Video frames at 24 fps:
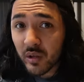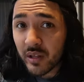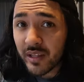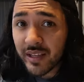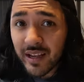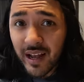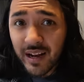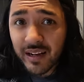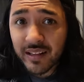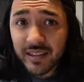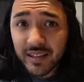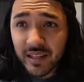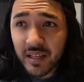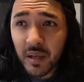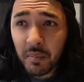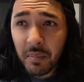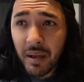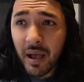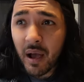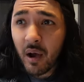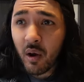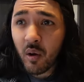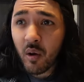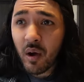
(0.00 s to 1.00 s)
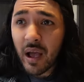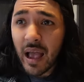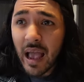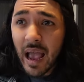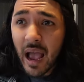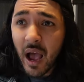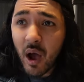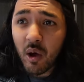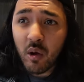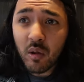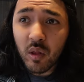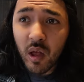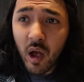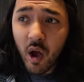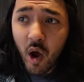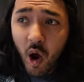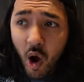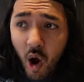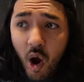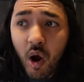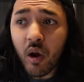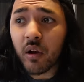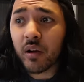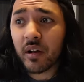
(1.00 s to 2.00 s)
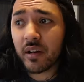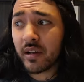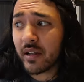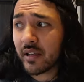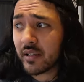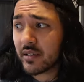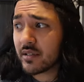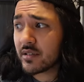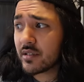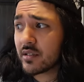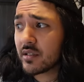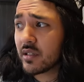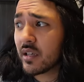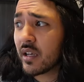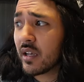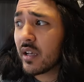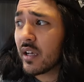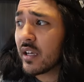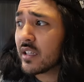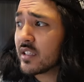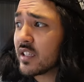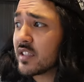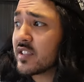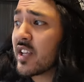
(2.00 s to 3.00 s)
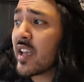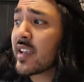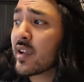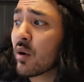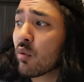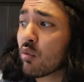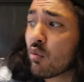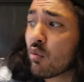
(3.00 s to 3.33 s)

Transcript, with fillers: Really gotta think about how hard it is to take a